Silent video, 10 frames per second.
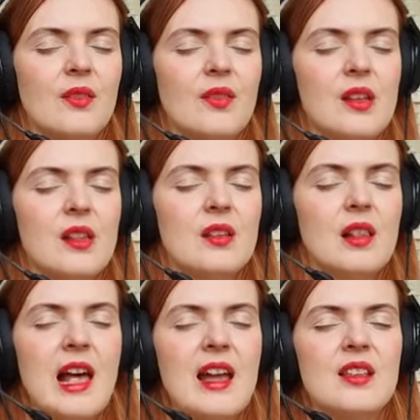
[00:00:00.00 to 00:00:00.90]
feel the
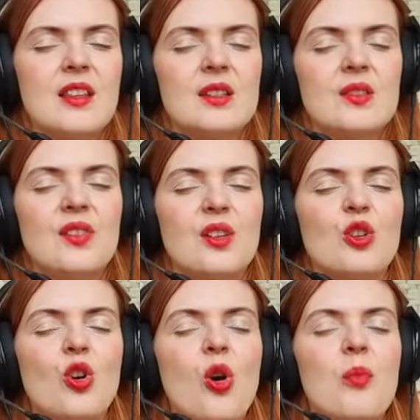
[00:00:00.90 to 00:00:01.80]
lightness, feel
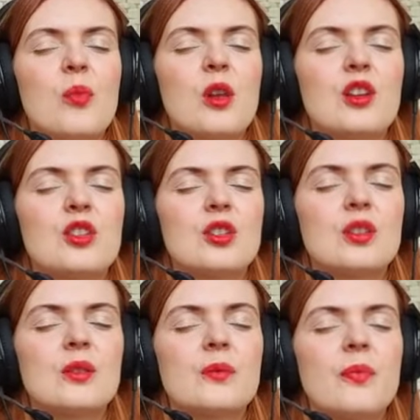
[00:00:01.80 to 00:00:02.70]
the
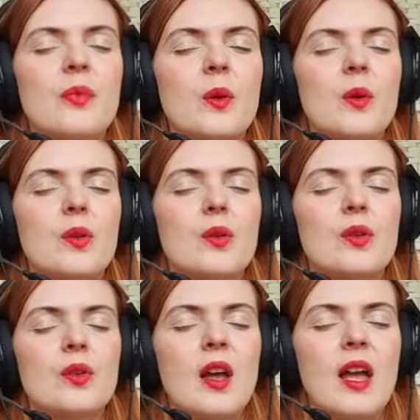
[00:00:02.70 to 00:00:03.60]
completion.
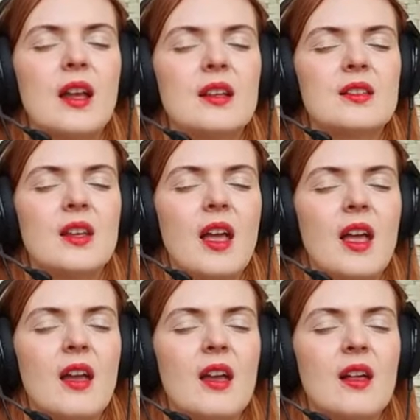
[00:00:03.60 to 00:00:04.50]

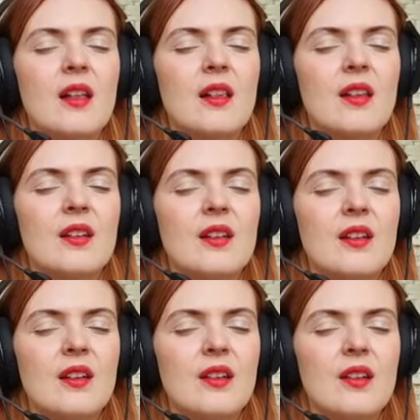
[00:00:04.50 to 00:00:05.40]
Exhale,
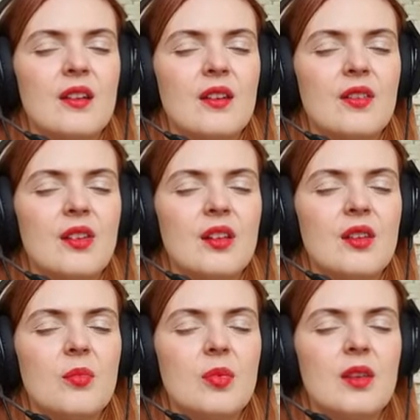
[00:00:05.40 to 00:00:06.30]
feel
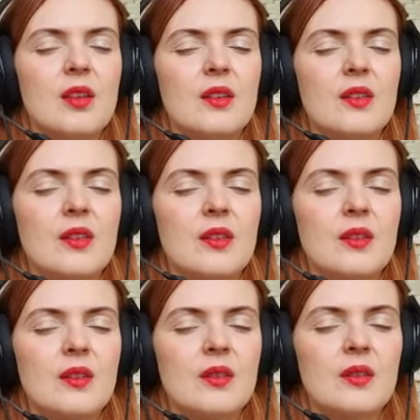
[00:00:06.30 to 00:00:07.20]
the
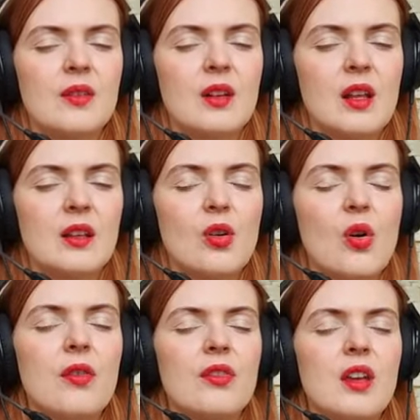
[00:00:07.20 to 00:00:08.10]
peace let
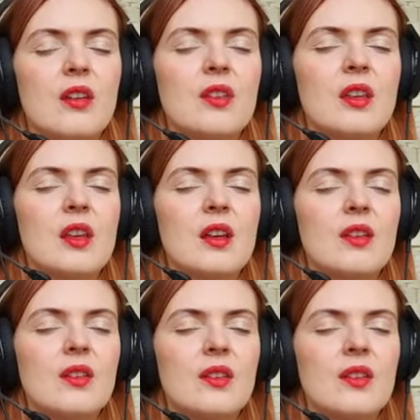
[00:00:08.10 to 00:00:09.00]
go of
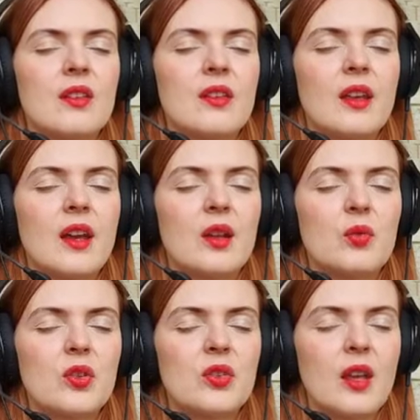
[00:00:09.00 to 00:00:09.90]
heaviness. And
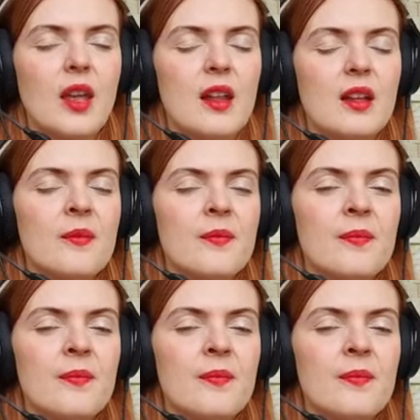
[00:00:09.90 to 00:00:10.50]
once again,